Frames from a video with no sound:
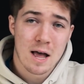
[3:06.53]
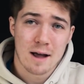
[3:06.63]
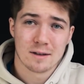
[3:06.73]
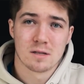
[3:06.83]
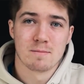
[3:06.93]

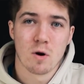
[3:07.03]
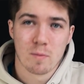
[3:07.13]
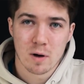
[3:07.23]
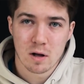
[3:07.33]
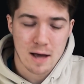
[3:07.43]
as the
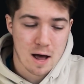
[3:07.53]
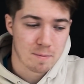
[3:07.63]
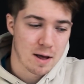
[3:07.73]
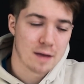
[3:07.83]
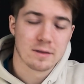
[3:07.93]
mobile
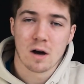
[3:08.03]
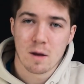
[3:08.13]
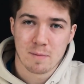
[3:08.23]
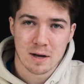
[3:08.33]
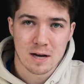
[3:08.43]
app and the
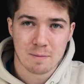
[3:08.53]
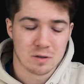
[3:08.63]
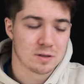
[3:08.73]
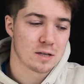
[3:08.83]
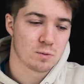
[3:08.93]
iPad app
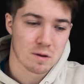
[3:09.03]
because that's